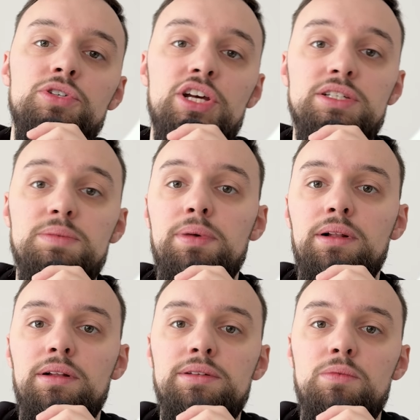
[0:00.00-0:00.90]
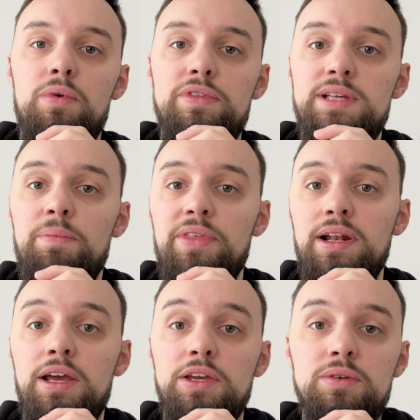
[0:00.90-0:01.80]
just build with something
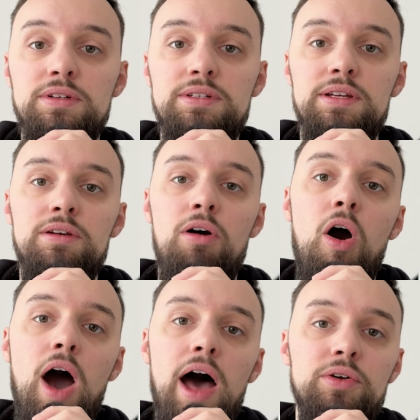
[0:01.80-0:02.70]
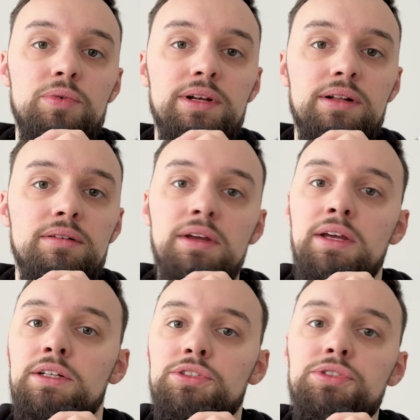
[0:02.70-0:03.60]
like Unity or Unreal,
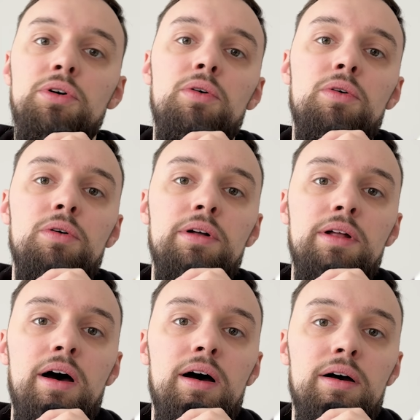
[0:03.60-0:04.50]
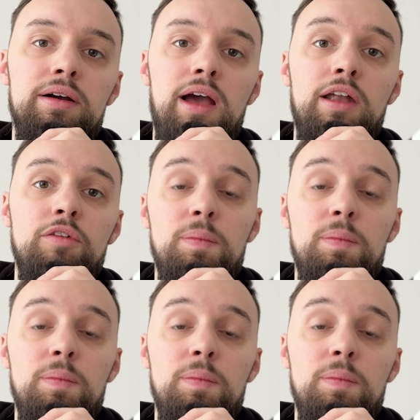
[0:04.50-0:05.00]
so kind of